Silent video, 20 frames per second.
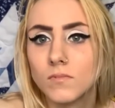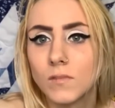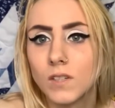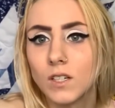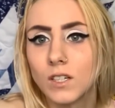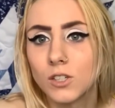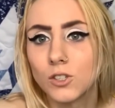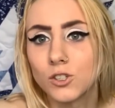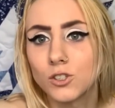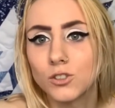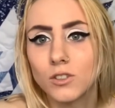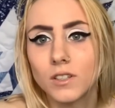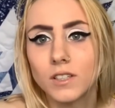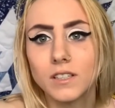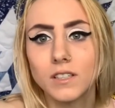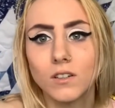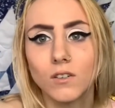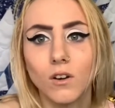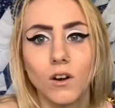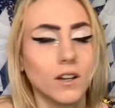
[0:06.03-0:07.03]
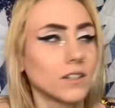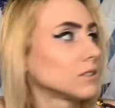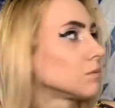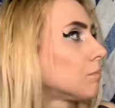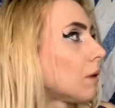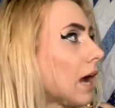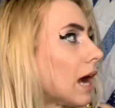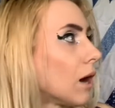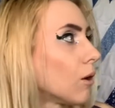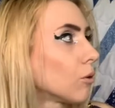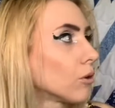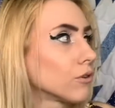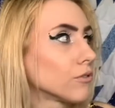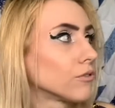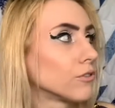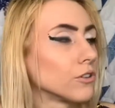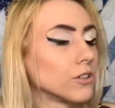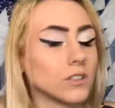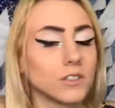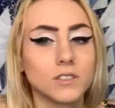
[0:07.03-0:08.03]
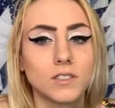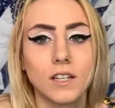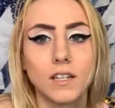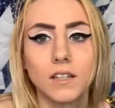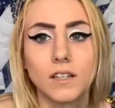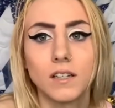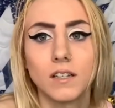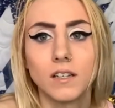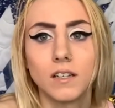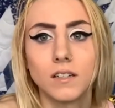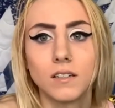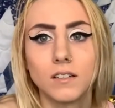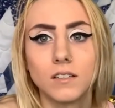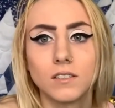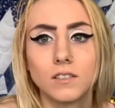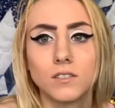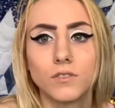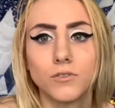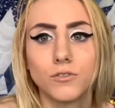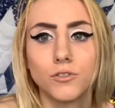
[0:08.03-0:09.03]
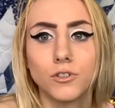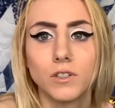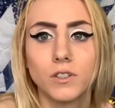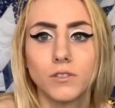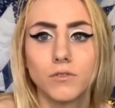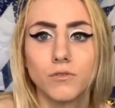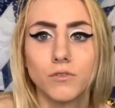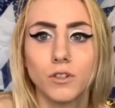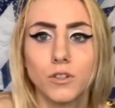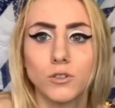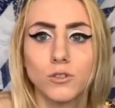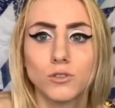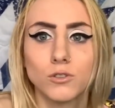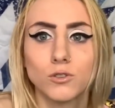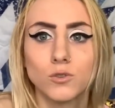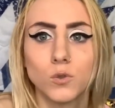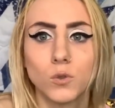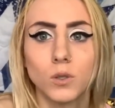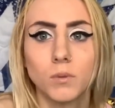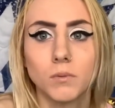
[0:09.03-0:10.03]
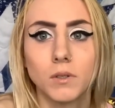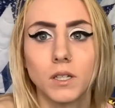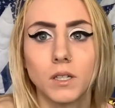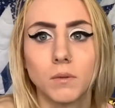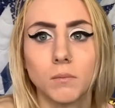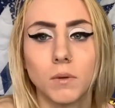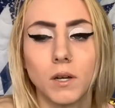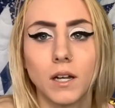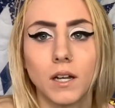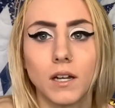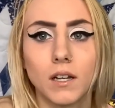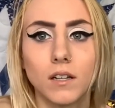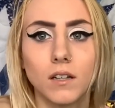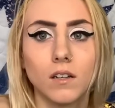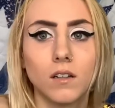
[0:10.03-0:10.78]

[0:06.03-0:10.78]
I just like lost power for a second because the freaking thunderstorm came back.